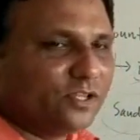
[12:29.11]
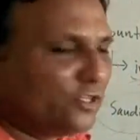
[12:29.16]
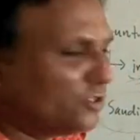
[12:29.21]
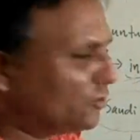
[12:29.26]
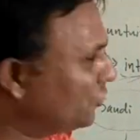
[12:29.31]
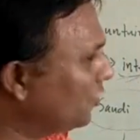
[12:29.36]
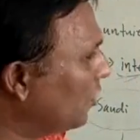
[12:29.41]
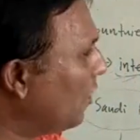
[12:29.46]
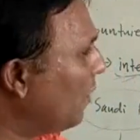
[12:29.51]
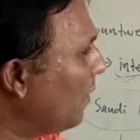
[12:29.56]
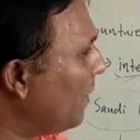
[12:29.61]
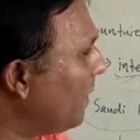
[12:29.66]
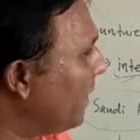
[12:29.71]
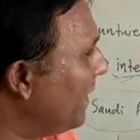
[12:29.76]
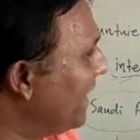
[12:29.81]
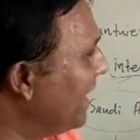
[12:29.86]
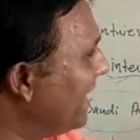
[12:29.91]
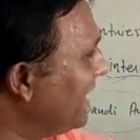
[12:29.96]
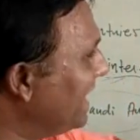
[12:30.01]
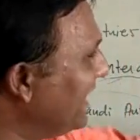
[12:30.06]
So
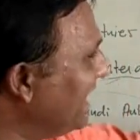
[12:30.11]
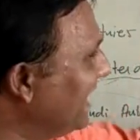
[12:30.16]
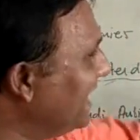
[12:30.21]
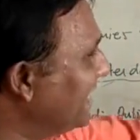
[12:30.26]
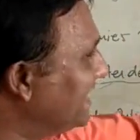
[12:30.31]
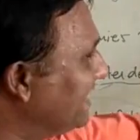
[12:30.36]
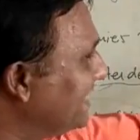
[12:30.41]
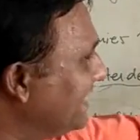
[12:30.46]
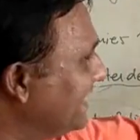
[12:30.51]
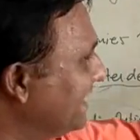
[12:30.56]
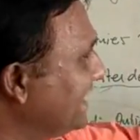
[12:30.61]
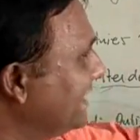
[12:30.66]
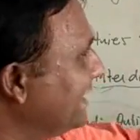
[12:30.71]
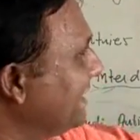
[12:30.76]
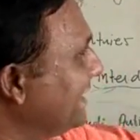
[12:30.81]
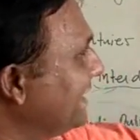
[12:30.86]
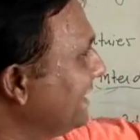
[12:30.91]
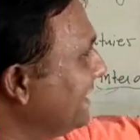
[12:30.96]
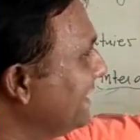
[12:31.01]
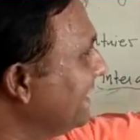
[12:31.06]
their
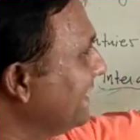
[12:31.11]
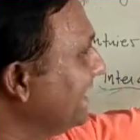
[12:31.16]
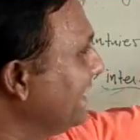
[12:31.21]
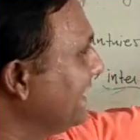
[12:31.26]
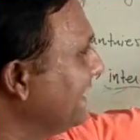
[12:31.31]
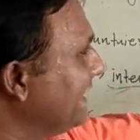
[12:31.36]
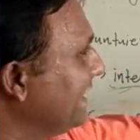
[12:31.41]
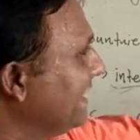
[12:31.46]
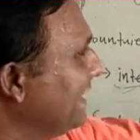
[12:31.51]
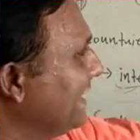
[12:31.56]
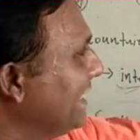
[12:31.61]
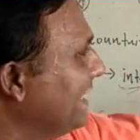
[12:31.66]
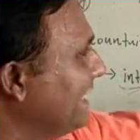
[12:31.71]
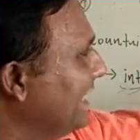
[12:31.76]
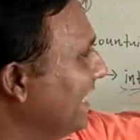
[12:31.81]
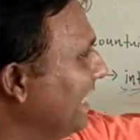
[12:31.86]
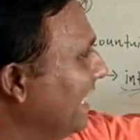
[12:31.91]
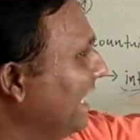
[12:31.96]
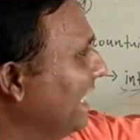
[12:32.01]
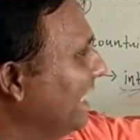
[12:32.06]
needs
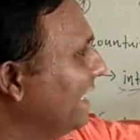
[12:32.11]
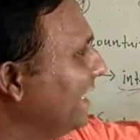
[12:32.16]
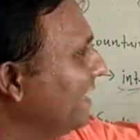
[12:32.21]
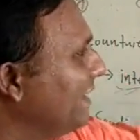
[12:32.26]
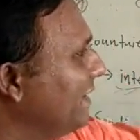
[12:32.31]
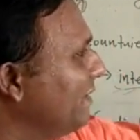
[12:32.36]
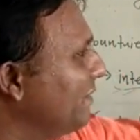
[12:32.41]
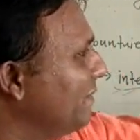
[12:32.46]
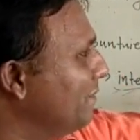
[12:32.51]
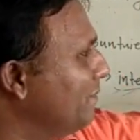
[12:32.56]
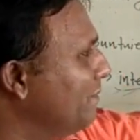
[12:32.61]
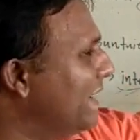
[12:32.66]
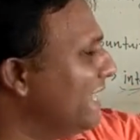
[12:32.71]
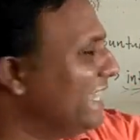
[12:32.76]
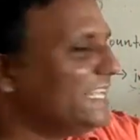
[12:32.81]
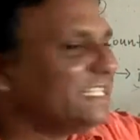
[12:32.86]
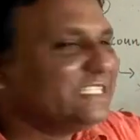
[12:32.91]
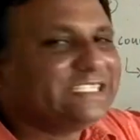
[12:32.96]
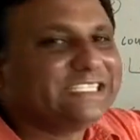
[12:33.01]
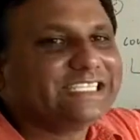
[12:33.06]
are
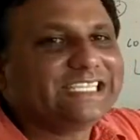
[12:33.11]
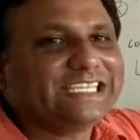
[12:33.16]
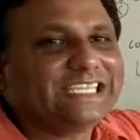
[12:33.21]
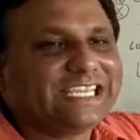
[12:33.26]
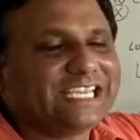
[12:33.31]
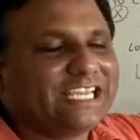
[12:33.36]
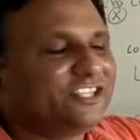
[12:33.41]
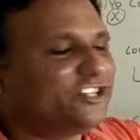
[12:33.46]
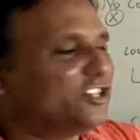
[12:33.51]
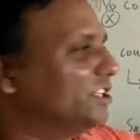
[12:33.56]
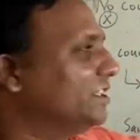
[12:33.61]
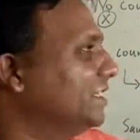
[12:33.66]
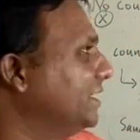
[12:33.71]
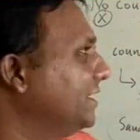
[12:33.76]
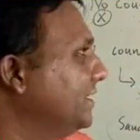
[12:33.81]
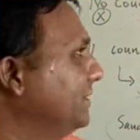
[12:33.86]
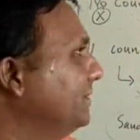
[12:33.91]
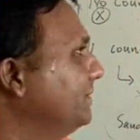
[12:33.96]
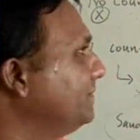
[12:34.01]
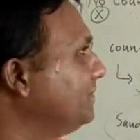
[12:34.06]
balancing each other.
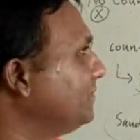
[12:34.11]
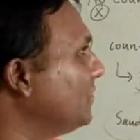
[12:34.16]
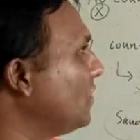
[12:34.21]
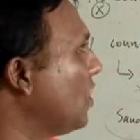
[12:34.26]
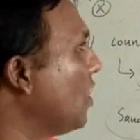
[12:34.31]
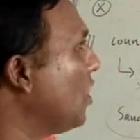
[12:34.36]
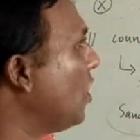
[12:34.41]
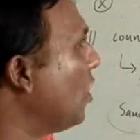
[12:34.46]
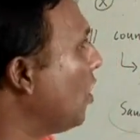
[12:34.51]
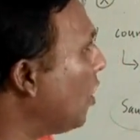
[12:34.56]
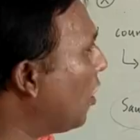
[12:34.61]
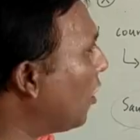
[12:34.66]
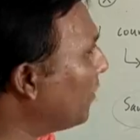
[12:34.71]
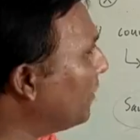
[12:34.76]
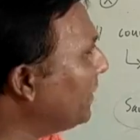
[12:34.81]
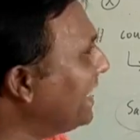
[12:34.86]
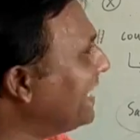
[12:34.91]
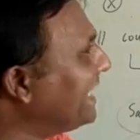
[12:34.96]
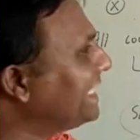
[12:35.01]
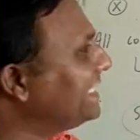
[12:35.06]
Or
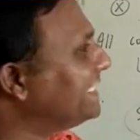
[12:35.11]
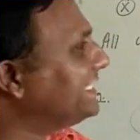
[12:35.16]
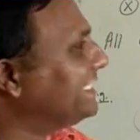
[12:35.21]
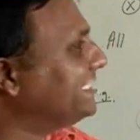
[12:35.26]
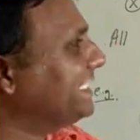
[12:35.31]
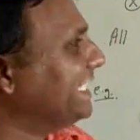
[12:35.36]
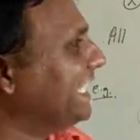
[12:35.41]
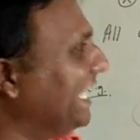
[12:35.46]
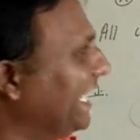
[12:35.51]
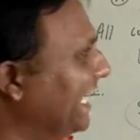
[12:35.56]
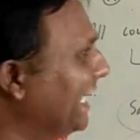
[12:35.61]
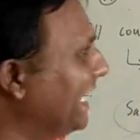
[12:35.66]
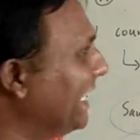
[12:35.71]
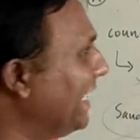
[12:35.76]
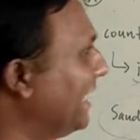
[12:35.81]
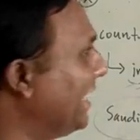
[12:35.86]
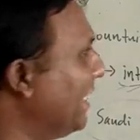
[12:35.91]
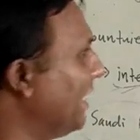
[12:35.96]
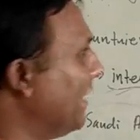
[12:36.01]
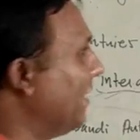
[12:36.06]
we can
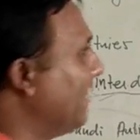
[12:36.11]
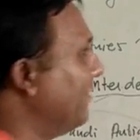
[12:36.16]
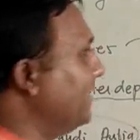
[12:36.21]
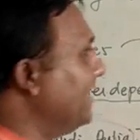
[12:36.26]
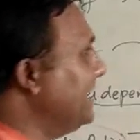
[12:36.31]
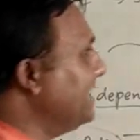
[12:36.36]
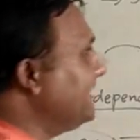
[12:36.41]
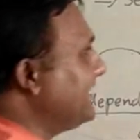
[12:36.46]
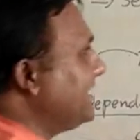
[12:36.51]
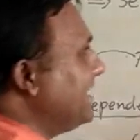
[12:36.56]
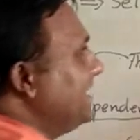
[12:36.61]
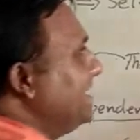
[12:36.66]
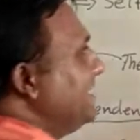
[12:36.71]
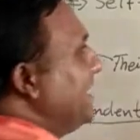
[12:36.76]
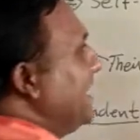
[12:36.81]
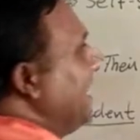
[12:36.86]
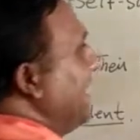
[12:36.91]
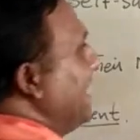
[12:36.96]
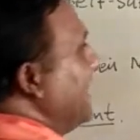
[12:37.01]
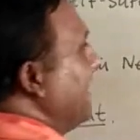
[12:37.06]
say these
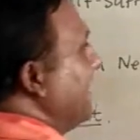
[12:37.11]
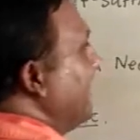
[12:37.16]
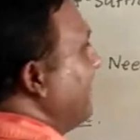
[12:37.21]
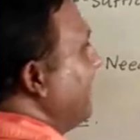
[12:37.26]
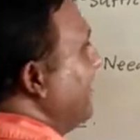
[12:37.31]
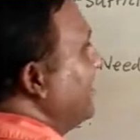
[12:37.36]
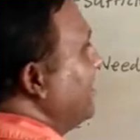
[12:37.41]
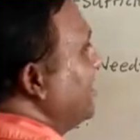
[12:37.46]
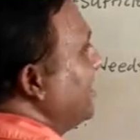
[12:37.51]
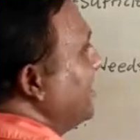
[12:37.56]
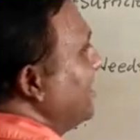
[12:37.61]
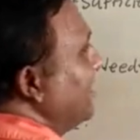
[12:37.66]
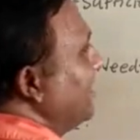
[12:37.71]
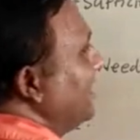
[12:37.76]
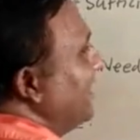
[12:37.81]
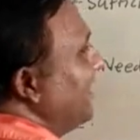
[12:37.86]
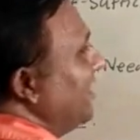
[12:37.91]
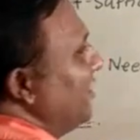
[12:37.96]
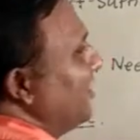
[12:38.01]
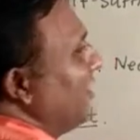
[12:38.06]
countries which
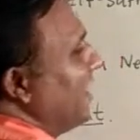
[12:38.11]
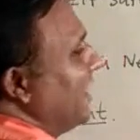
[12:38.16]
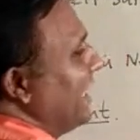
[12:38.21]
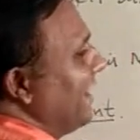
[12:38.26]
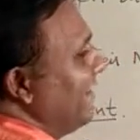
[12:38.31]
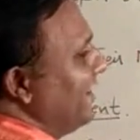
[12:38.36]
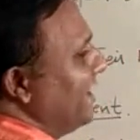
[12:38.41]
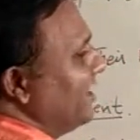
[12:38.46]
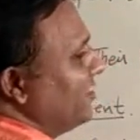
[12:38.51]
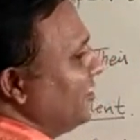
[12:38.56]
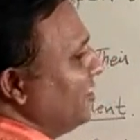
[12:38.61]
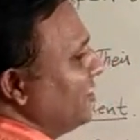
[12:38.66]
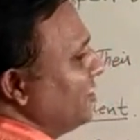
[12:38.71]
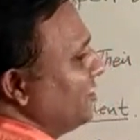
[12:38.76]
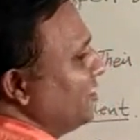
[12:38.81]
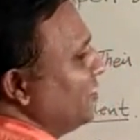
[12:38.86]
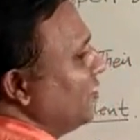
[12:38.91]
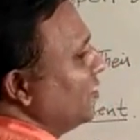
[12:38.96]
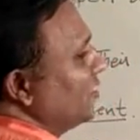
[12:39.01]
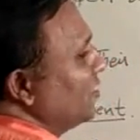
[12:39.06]
did not have natural
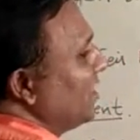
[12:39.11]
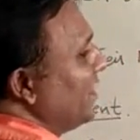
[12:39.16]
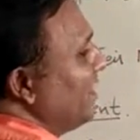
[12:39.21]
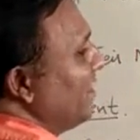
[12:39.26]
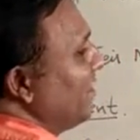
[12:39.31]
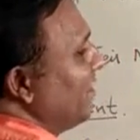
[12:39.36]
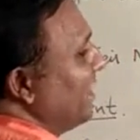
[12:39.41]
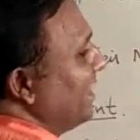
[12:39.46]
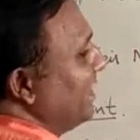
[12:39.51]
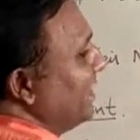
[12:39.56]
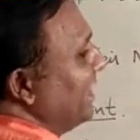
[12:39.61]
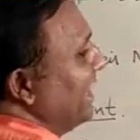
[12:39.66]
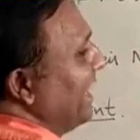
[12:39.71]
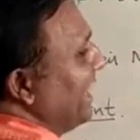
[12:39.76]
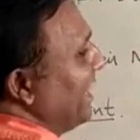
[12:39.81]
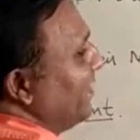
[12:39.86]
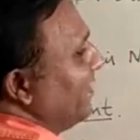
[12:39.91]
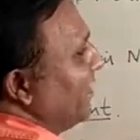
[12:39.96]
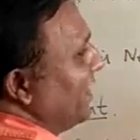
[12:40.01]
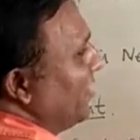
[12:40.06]
resources, but
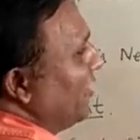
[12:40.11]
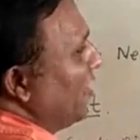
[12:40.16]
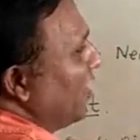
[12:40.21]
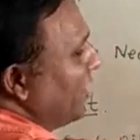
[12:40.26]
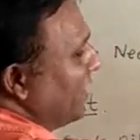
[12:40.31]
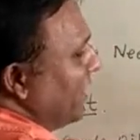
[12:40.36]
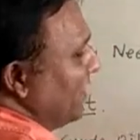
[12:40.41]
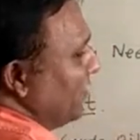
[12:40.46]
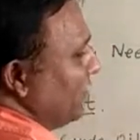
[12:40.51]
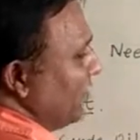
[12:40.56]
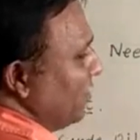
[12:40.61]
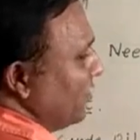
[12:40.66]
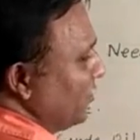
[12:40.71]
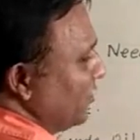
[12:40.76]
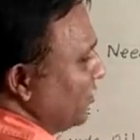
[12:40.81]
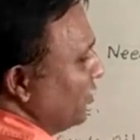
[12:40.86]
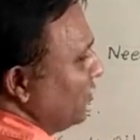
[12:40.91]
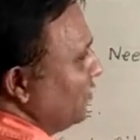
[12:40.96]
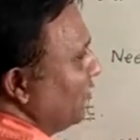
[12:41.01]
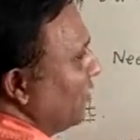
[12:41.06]
they got natural
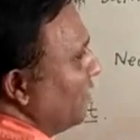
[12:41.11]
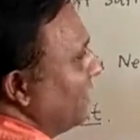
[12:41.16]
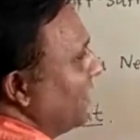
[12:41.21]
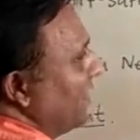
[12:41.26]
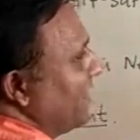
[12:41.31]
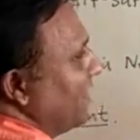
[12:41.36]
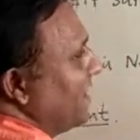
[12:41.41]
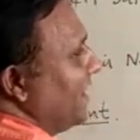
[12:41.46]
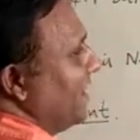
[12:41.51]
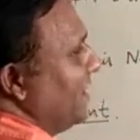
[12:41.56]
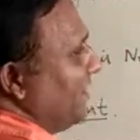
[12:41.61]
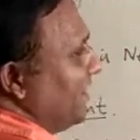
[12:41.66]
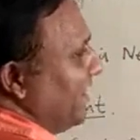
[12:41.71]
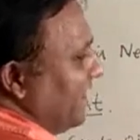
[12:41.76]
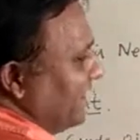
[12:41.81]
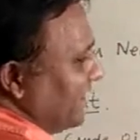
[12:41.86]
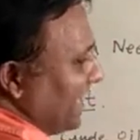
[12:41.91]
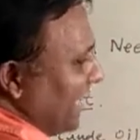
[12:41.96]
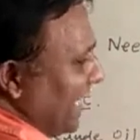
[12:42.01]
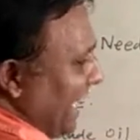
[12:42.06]
resources from other
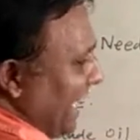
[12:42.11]
countries,